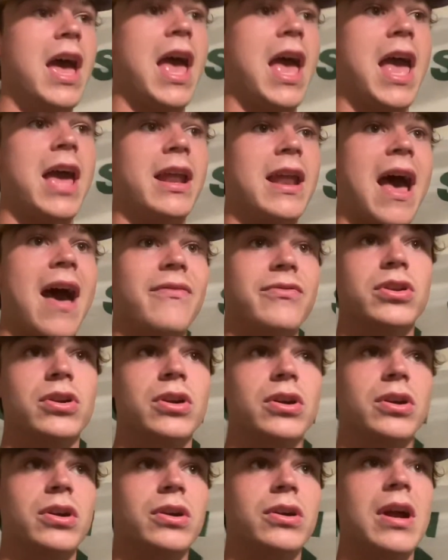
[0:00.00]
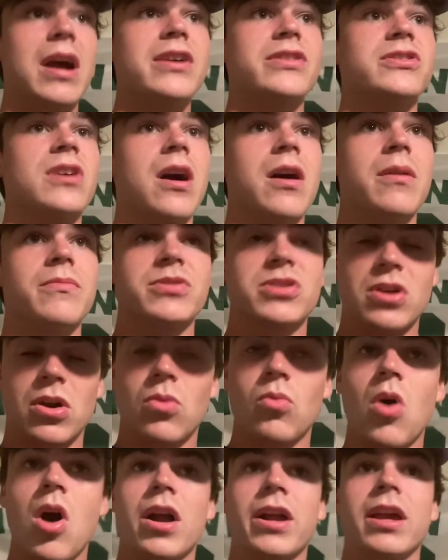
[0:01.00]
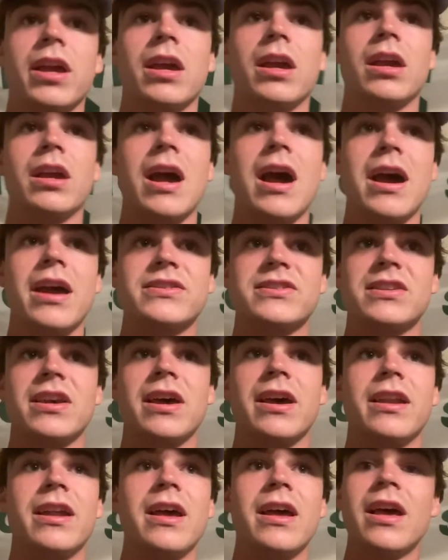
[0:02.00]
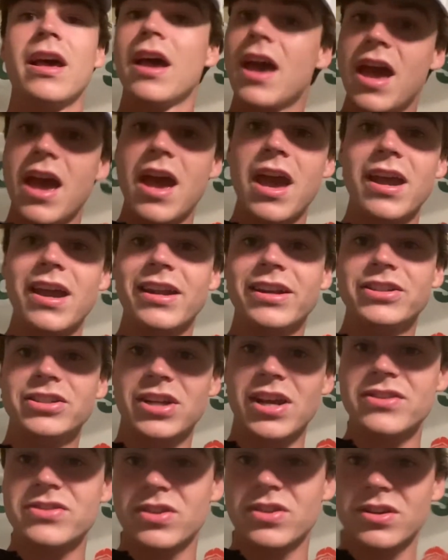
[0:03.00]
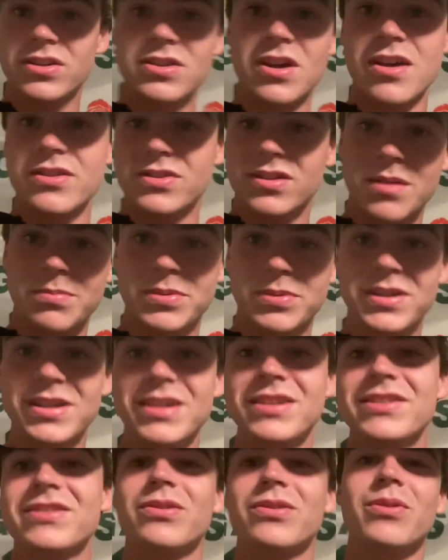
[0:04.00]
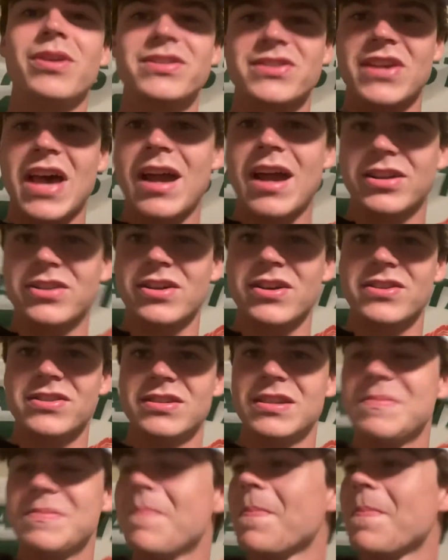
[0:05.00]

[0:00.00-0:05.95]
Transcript: And after I saw him start walking, I said, "Hey, any chance you could toss it up, please?" The way Zach does it.